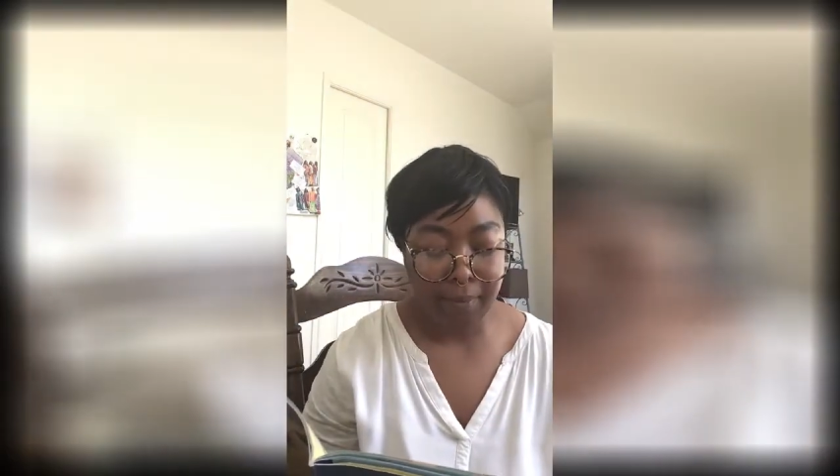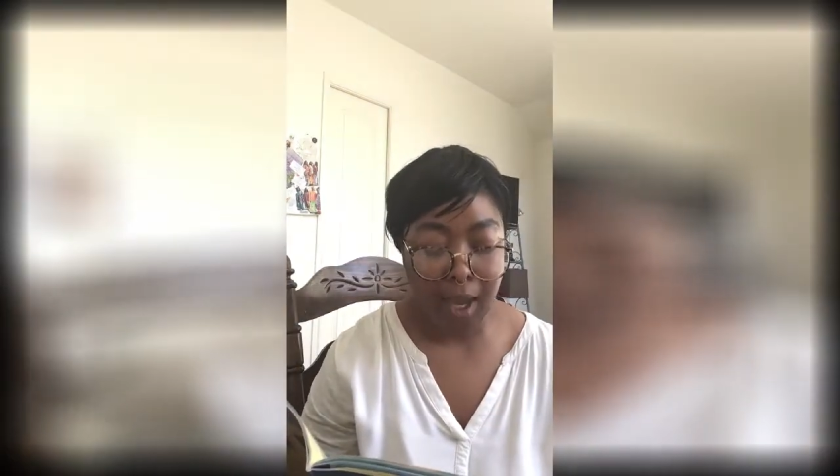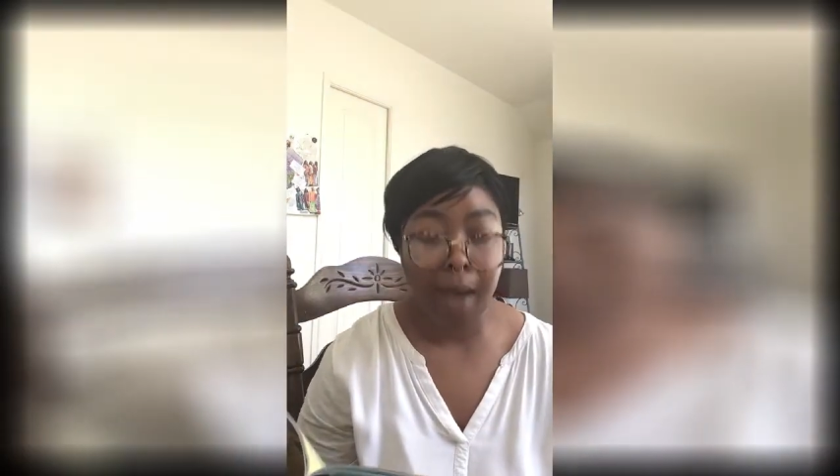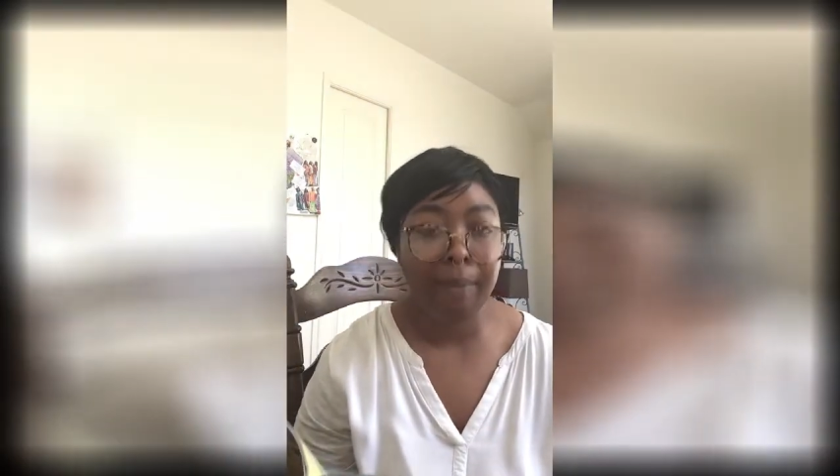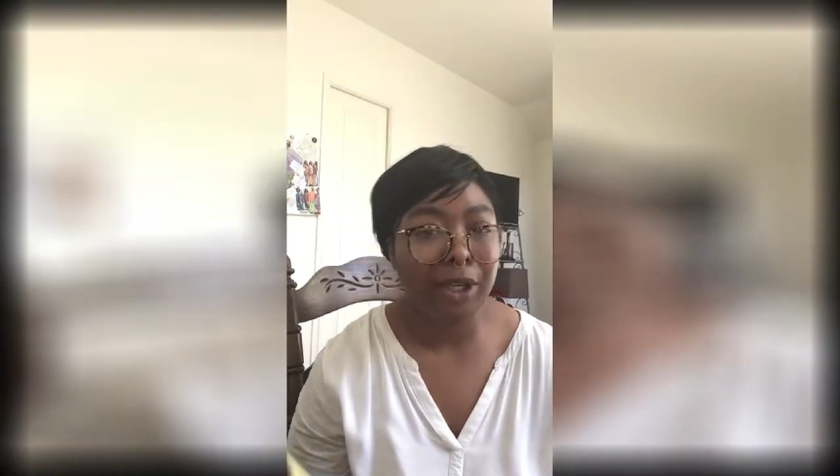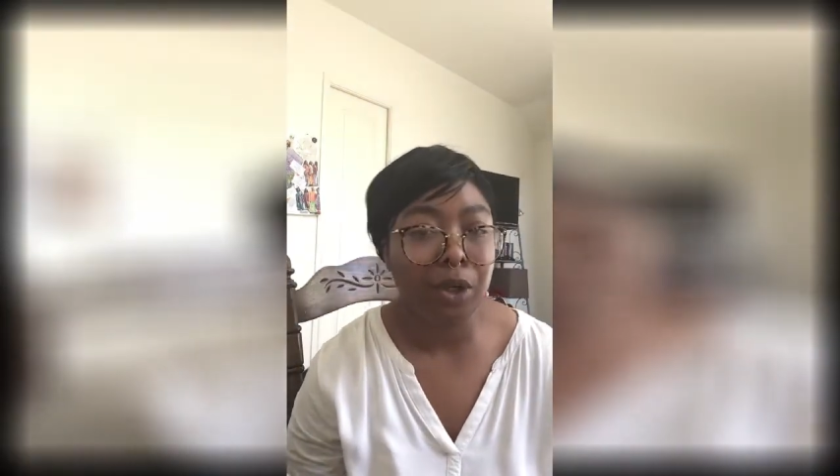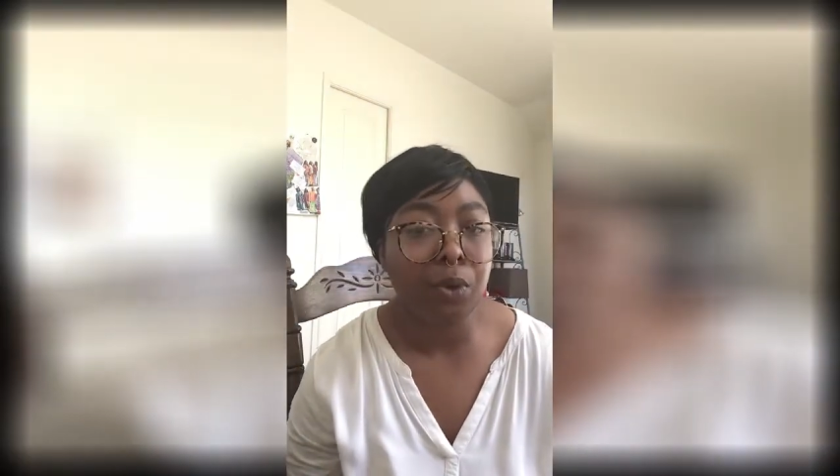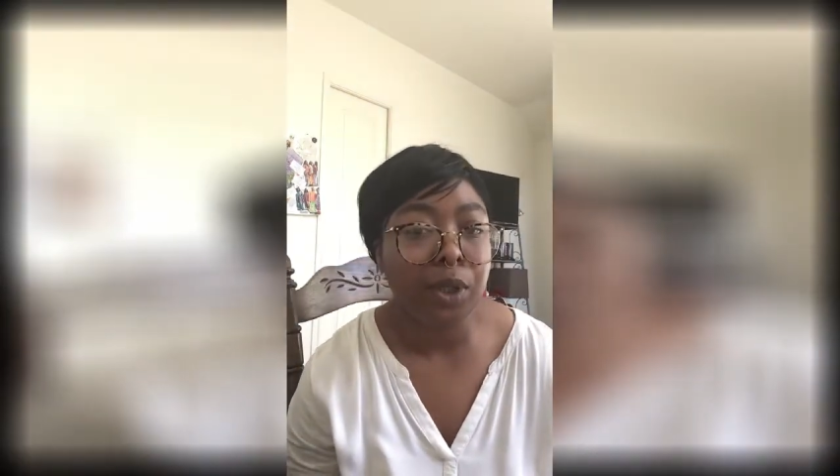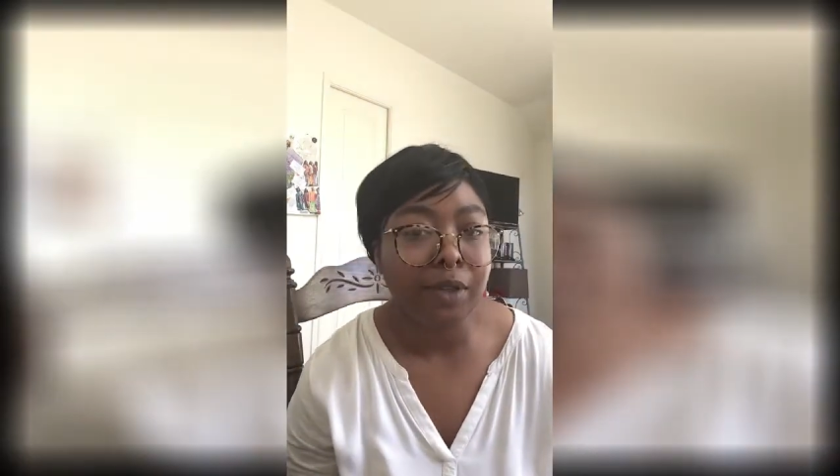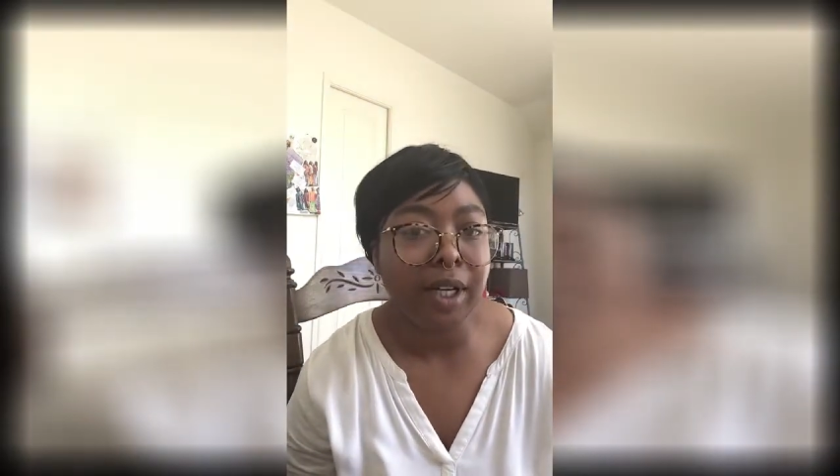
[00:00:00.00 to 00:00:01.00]
I bet you
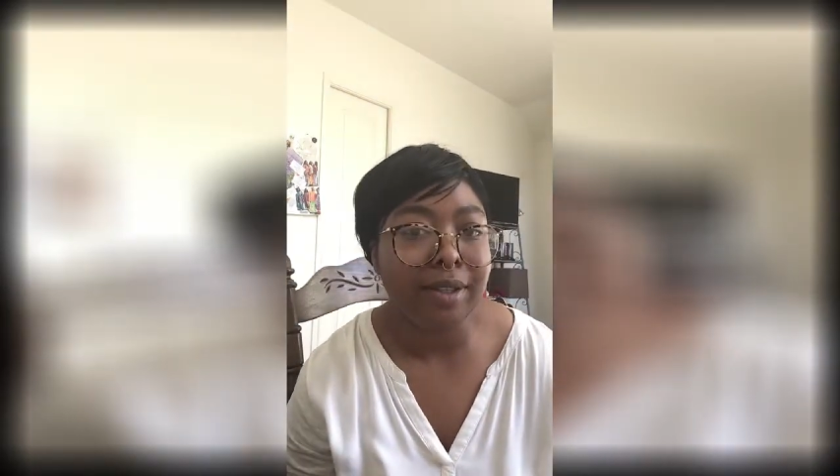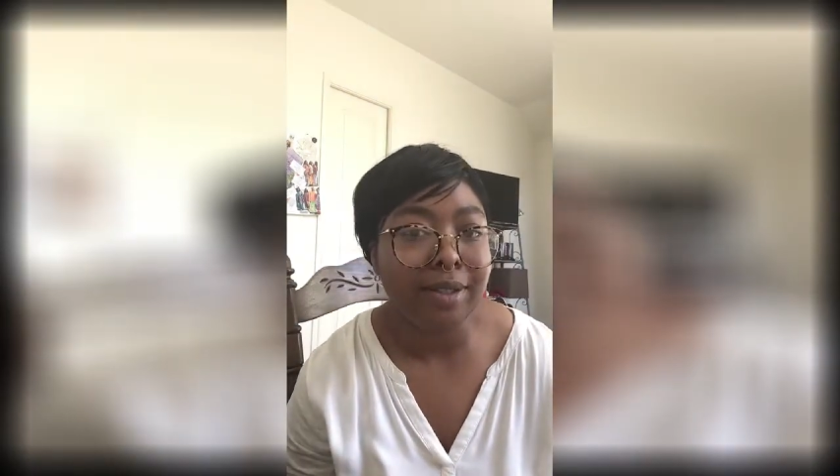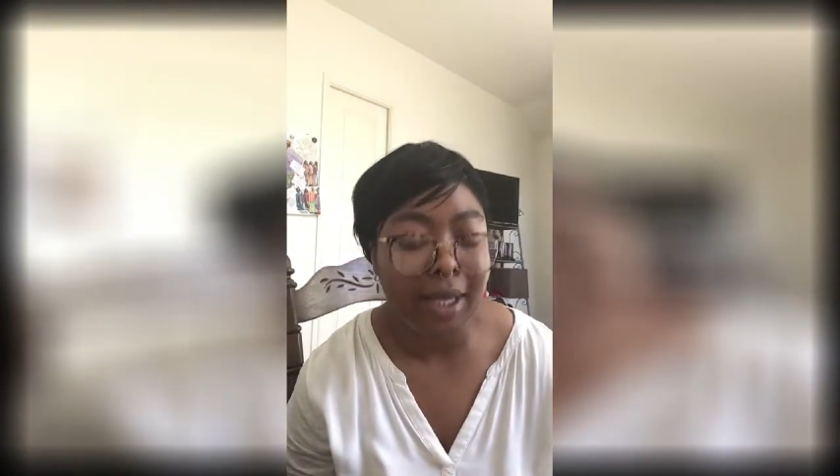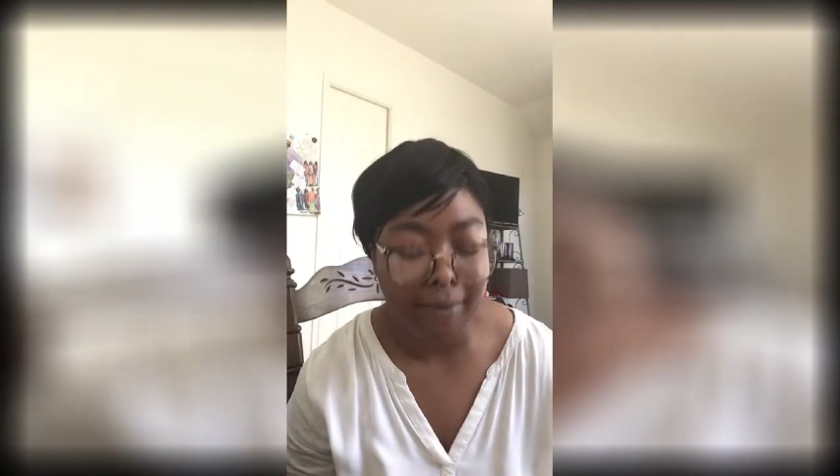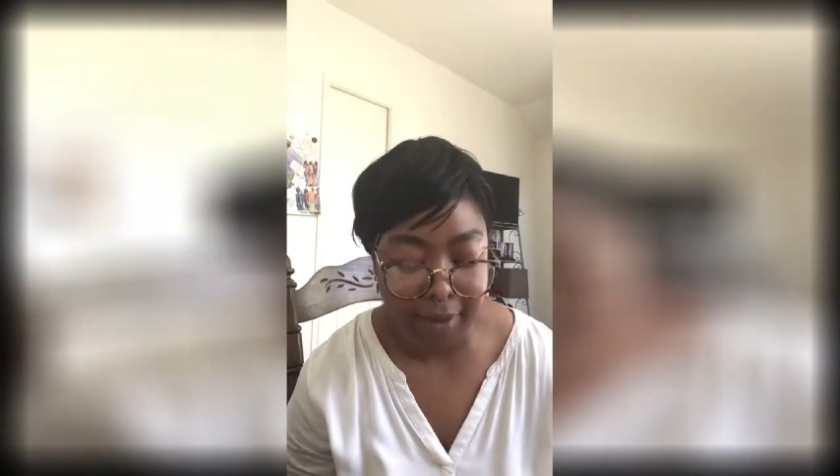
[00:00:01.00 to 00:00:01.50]
would have done the same